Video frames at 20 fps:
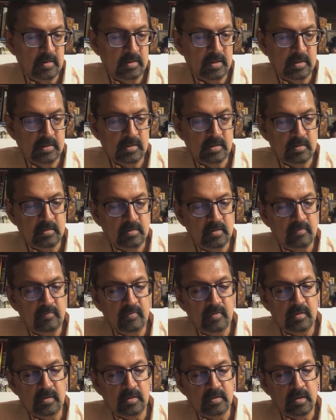then they
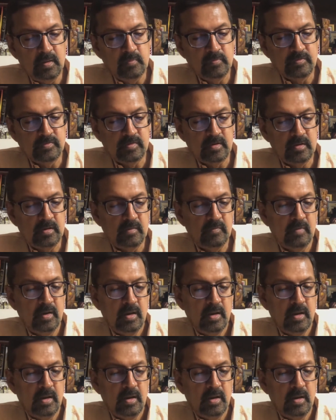reveal themselves